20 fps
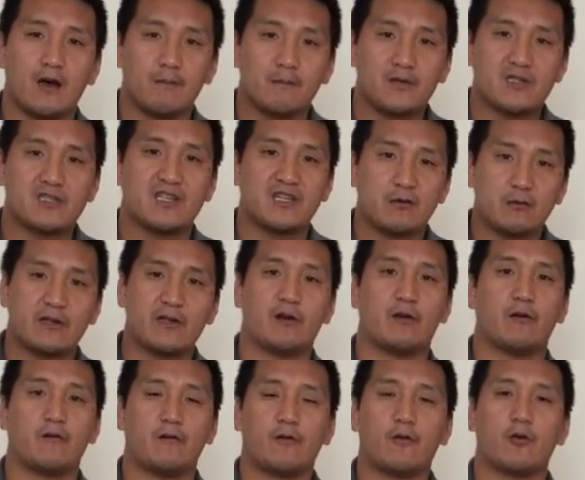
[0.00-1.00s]

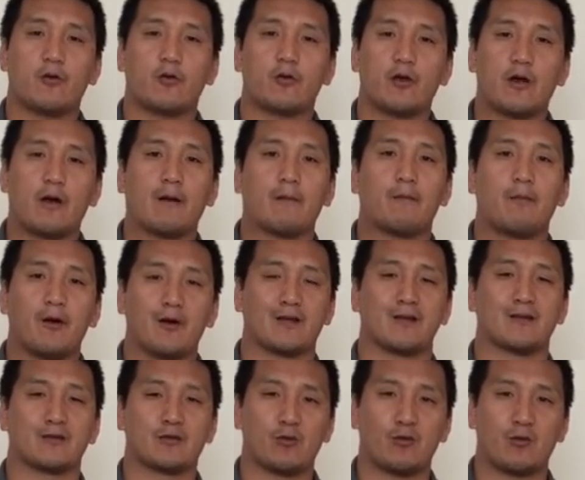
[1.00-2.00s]
material for our book,
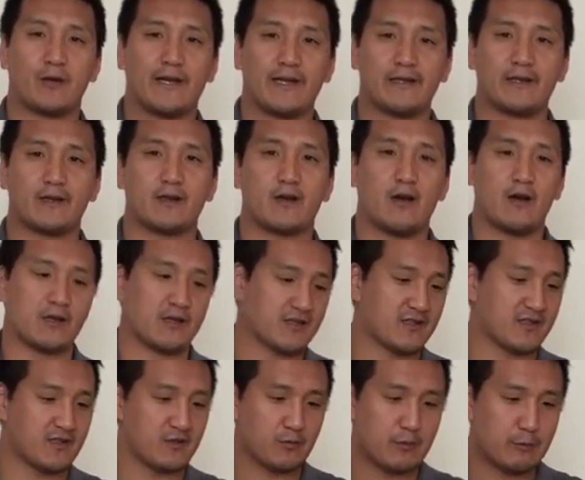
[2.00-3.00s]
Uncorking the
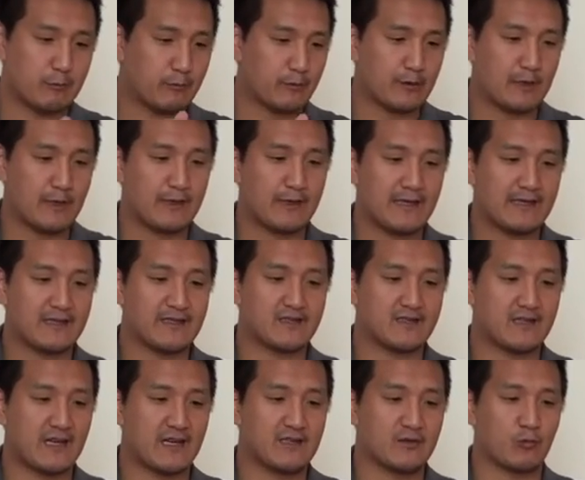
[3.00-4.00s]
Caucasus, we really liked this
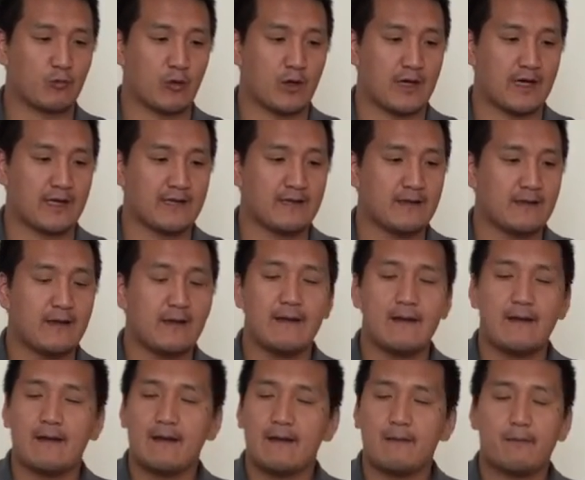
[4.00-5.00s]
guy's wine.
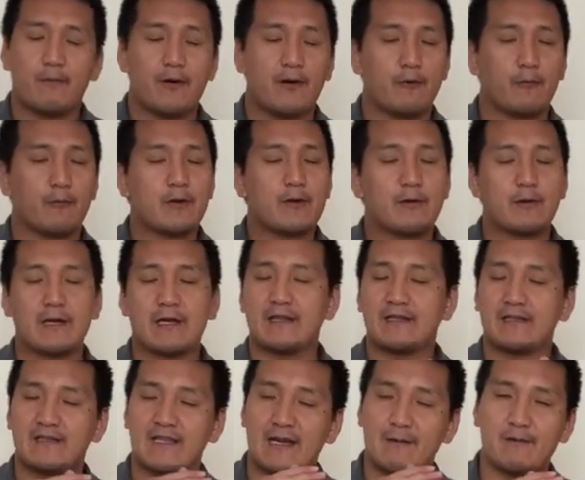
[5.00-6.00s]
But
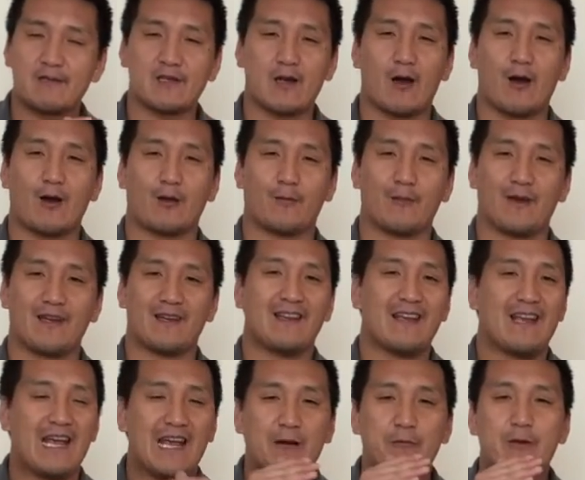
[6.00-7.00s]
his name is Armin,
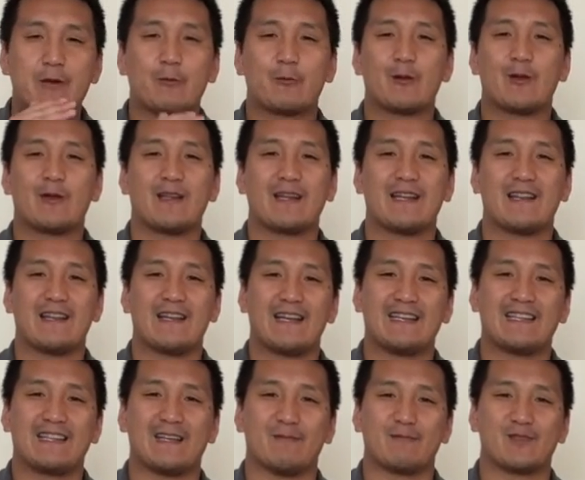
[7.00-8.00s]
and we really
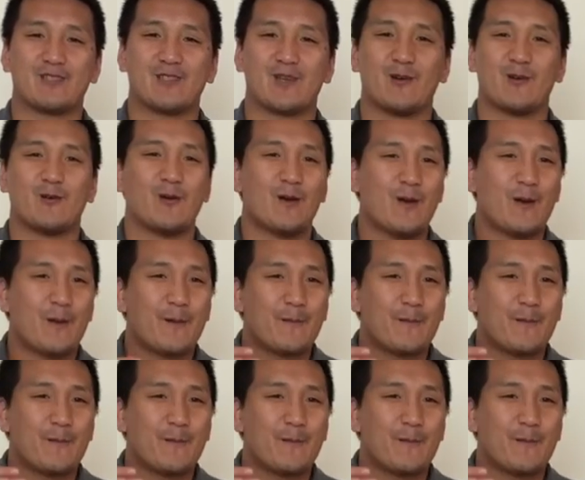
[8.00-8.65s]
liked him. So